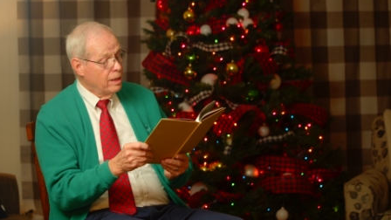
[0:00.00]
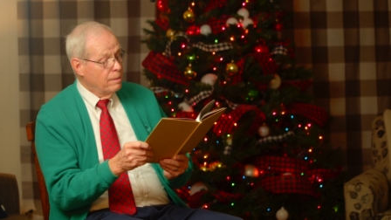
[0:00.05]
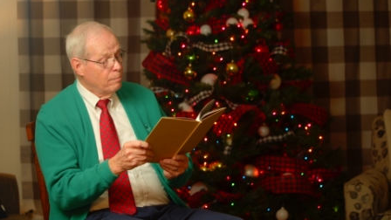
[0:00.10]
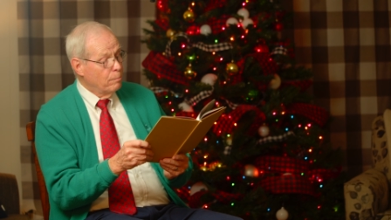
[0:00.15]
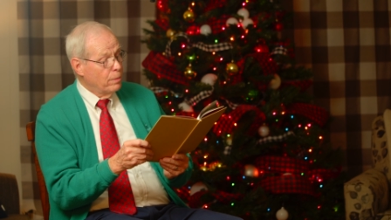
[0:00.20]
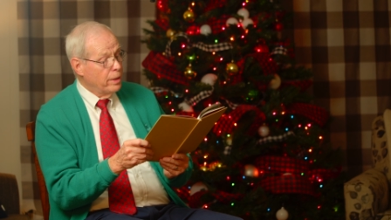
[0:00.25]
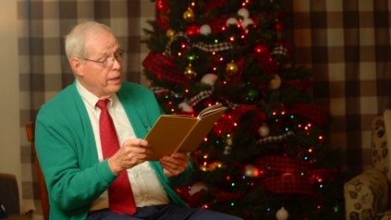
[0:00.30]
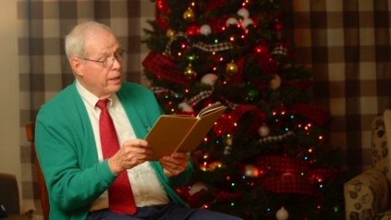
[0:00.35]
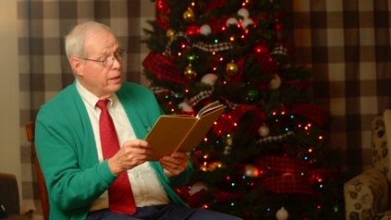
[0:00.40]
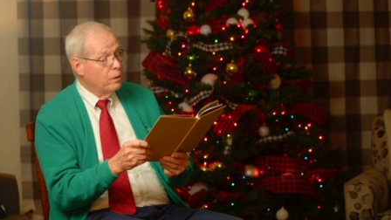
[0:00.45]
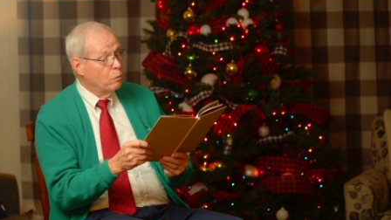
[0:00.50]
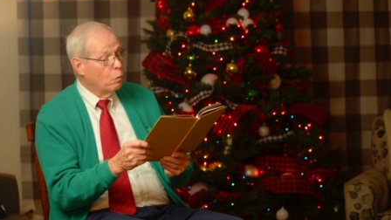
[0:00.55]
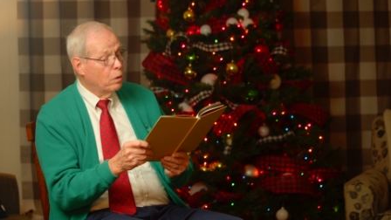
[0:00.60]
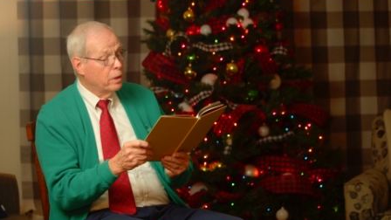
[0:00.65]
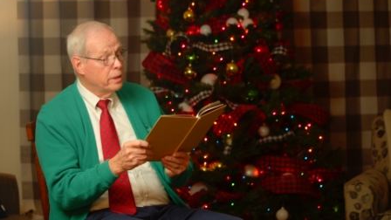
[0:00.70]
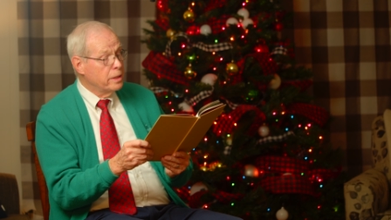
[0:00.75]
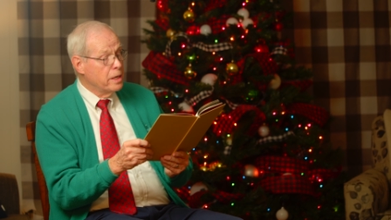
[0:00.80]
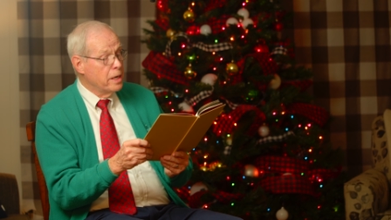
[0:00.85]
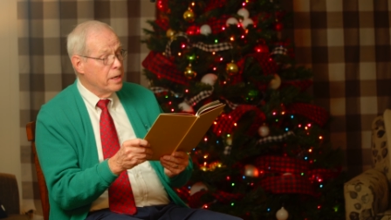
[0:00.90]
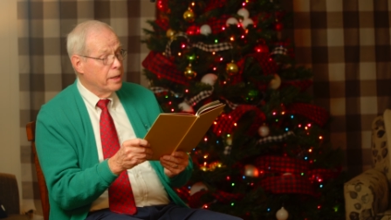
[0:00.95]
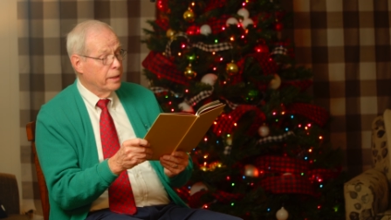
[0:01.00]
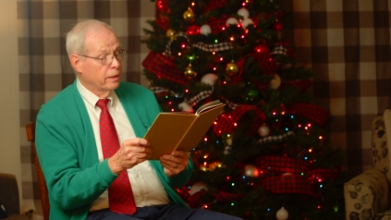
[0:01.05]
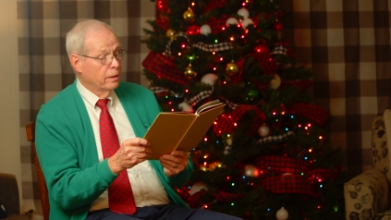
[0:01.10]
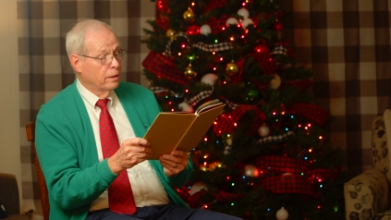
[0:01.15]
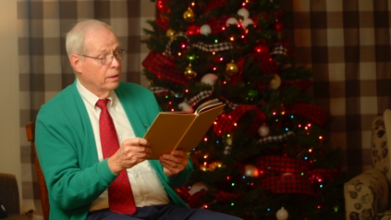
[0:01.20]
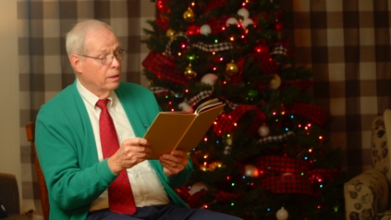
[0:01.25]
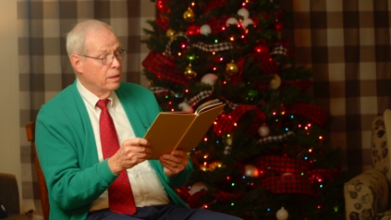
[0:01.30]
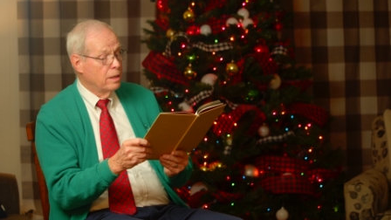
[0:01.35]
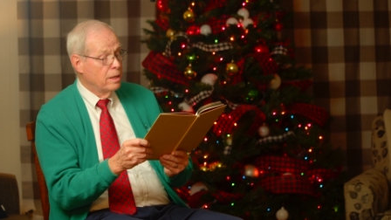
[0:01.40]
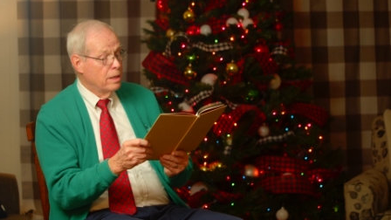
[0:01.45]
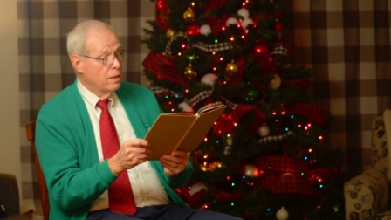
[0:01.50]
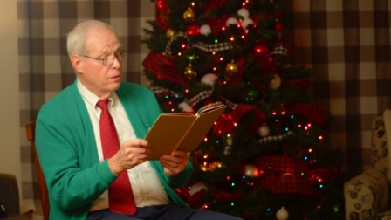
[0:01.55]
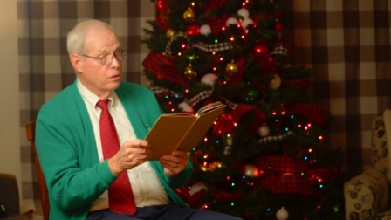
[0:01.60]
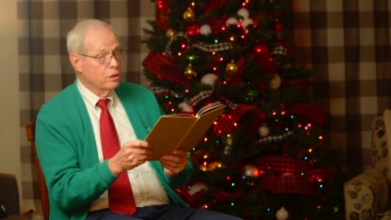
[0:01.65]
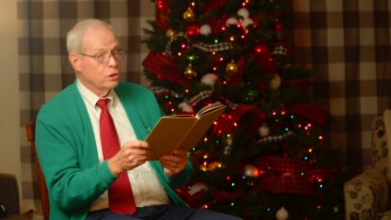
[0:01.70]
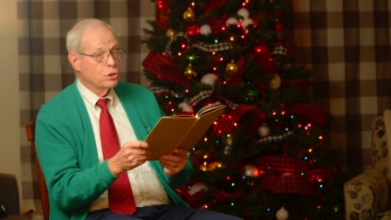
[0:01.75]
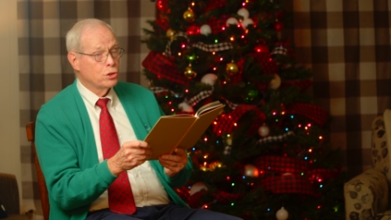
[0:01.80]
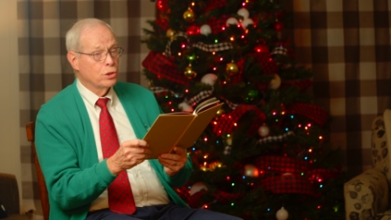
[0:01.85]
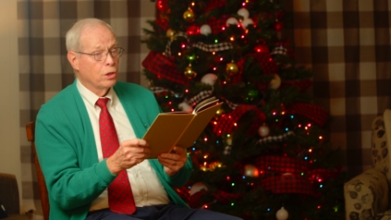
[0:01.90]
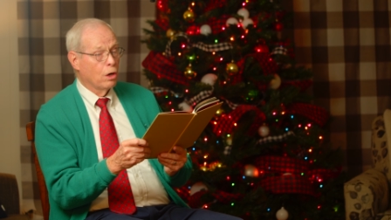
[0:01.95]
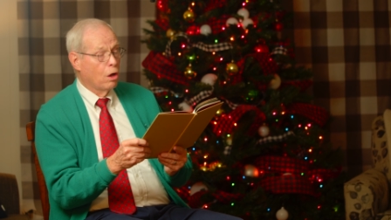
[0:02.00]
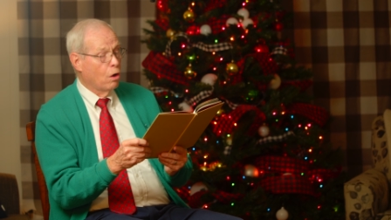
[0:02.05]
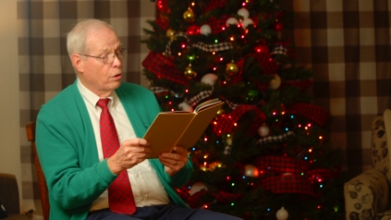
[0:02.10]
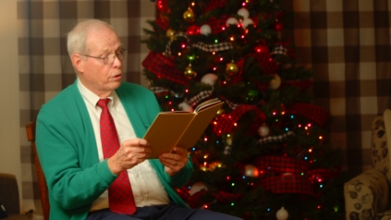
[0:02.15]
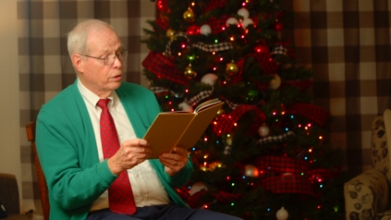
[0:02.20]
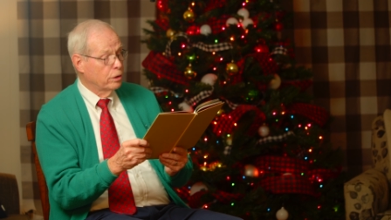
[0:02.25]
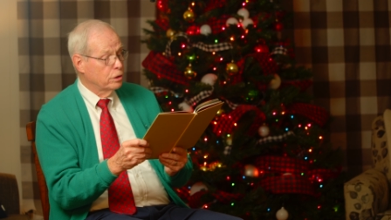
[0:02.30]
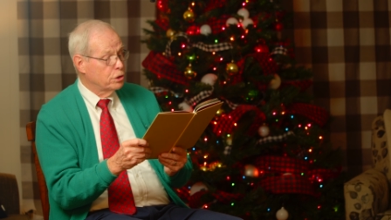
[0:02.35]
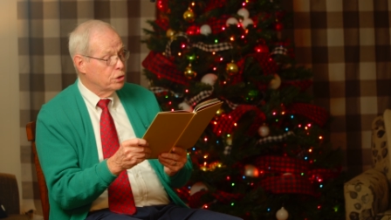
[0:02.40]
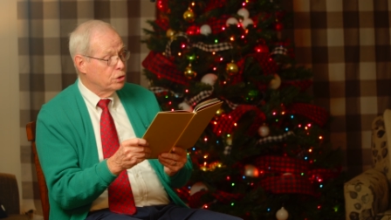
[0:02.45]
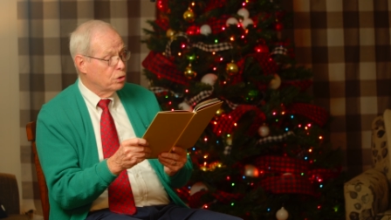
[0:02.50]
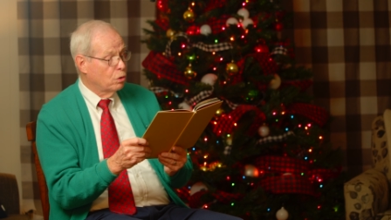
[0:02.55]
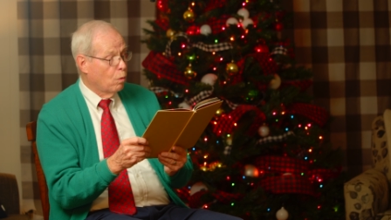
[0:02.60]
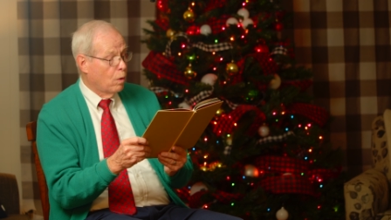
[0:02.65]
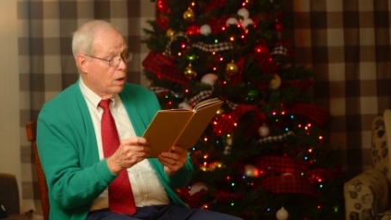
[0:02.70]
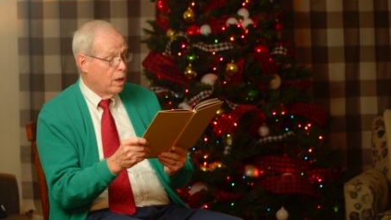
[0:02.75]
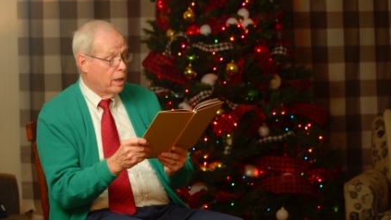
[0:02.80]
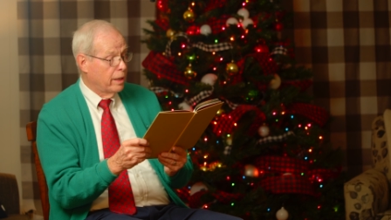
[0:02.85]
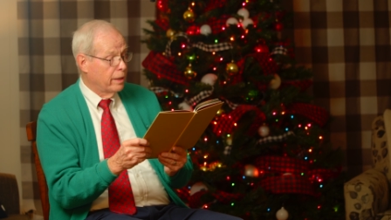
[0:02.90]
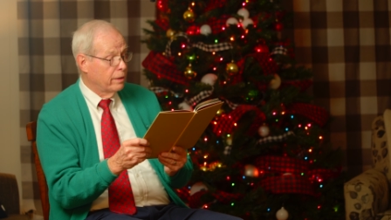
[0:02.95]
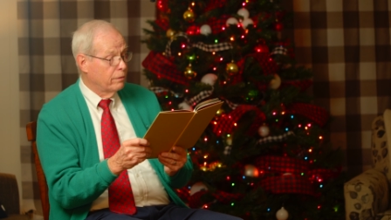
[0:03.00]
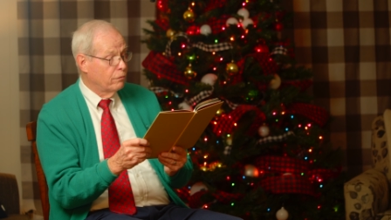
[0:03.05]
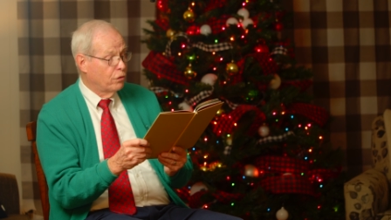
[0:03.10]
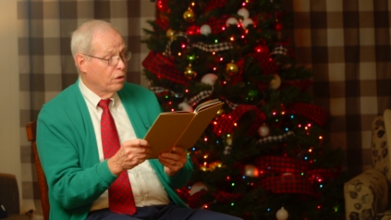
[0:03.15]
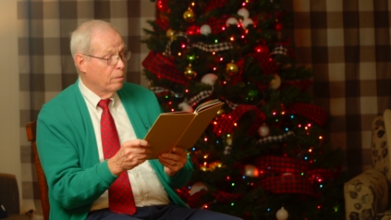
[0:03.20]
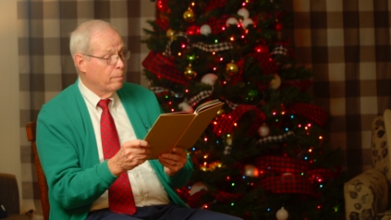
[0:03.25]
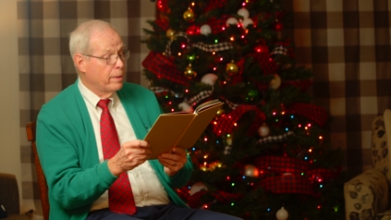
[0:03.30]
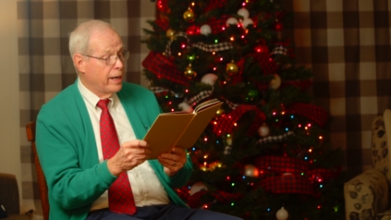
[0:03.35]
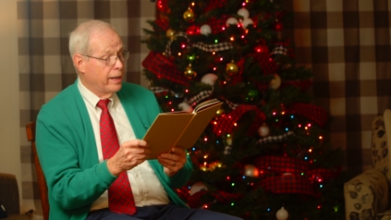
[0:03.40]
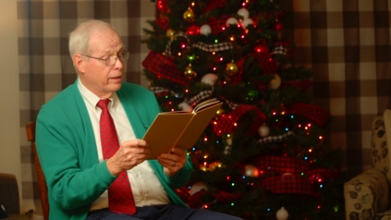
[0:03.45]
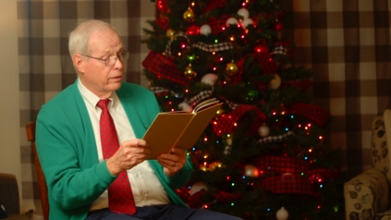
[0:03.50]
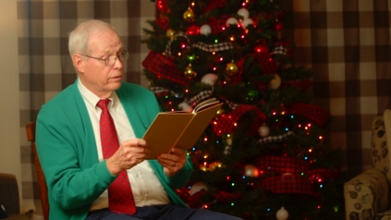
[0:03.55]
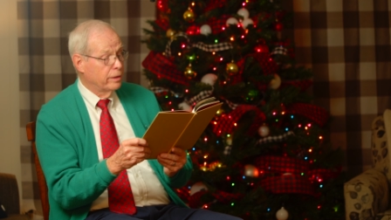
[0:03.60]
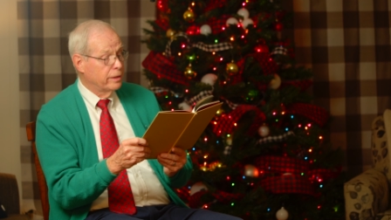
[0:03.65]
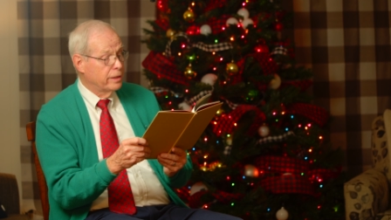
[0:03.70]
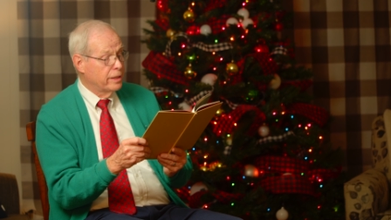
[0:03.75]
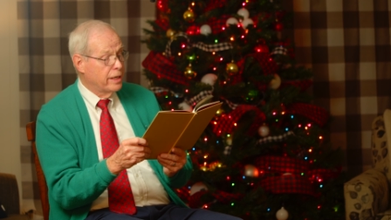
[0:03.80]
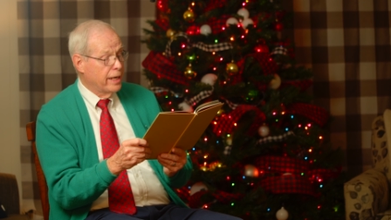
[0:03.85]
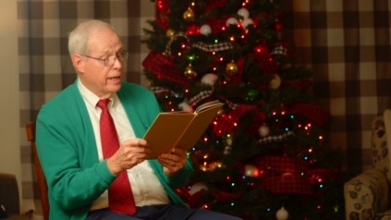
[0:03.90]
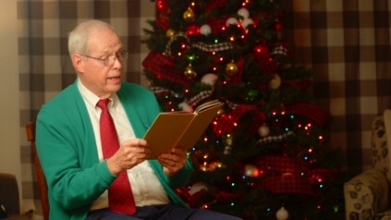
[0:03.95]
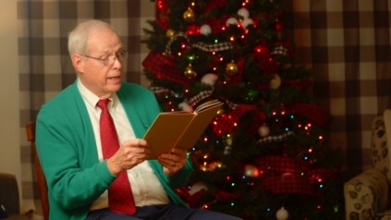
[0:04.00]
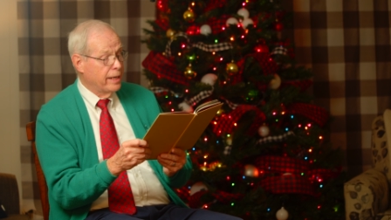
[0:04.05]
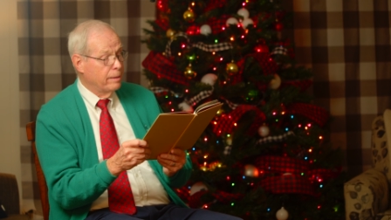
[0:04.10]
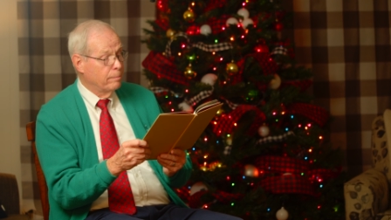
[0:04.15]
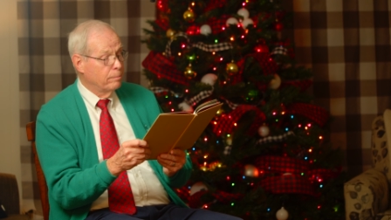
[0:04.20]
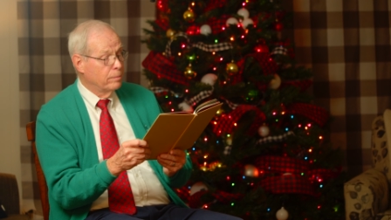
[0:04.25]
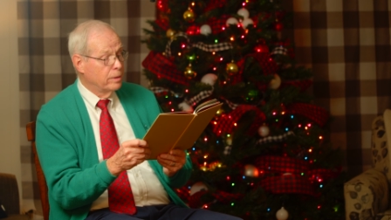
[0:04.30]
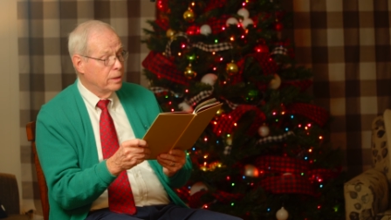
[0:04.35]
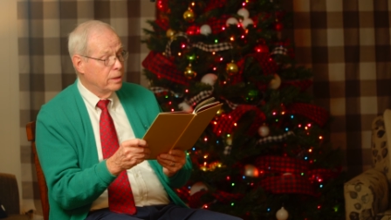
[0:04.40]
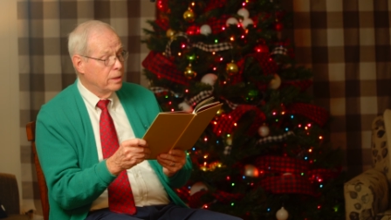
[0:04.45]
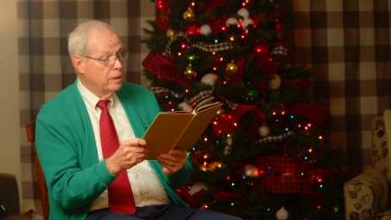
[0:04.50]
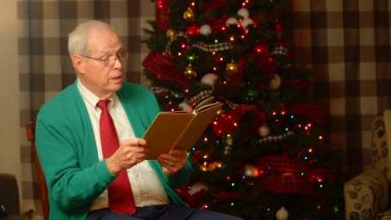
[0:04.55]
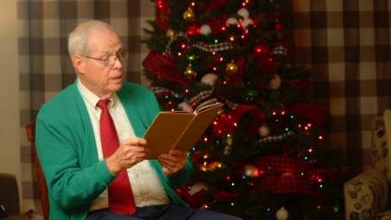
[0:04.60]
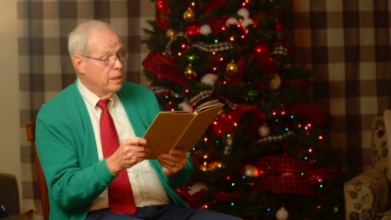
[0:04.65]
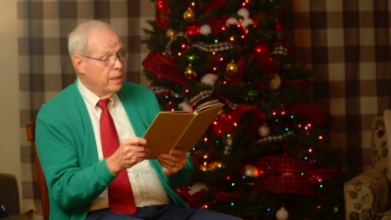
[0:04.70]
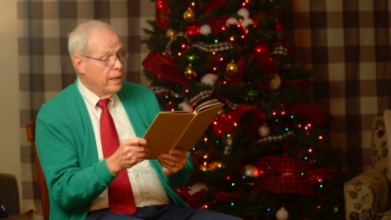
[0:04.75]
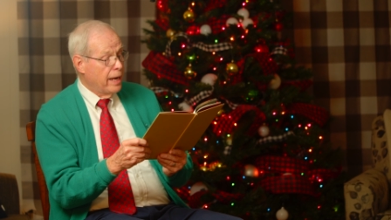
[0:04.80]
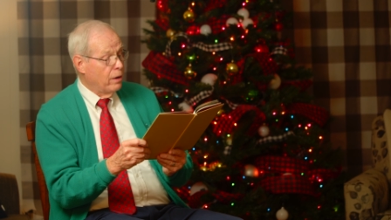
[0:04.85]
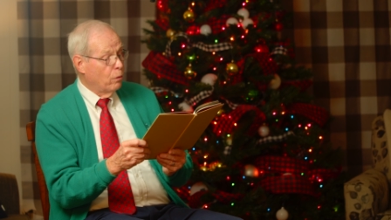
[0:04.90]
But in 1 year, the slaughter squad from Herod came.